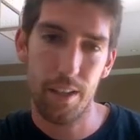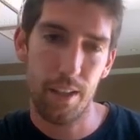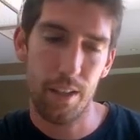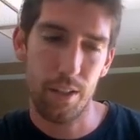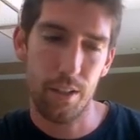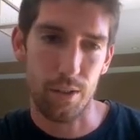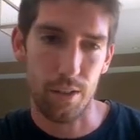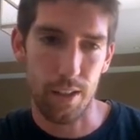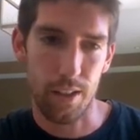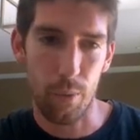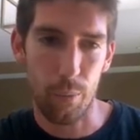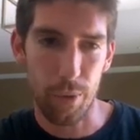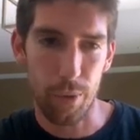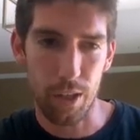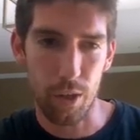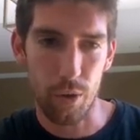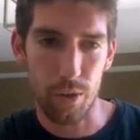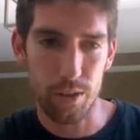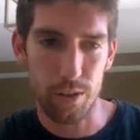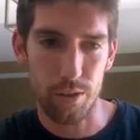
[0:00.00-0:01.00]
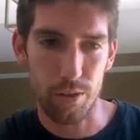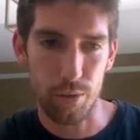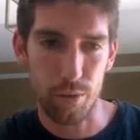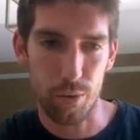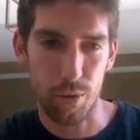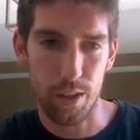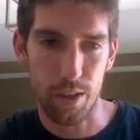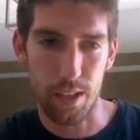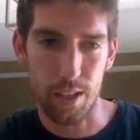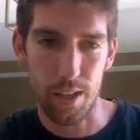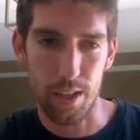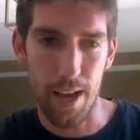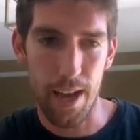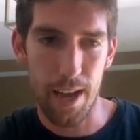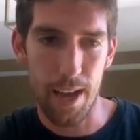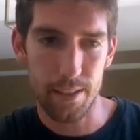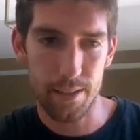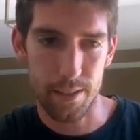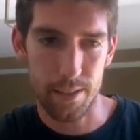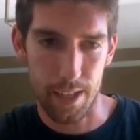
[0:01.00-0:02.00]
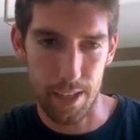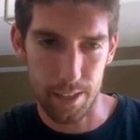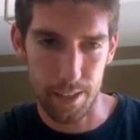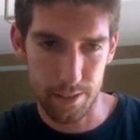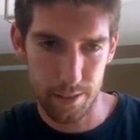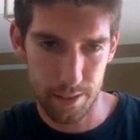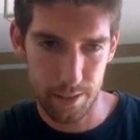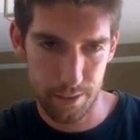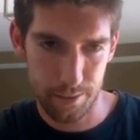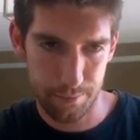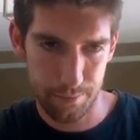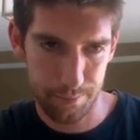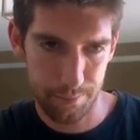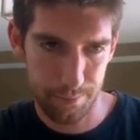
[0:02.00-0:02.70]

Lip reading: So then we go into the assets,